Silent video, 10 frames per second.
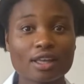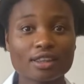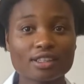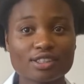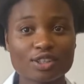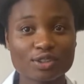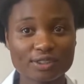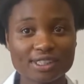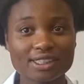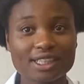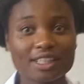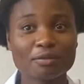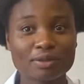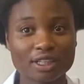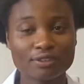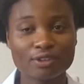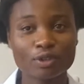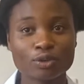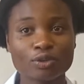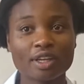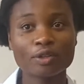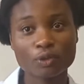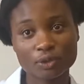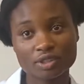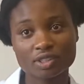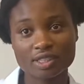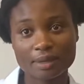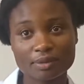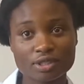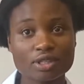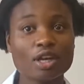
the decrease in blood flow that causes damage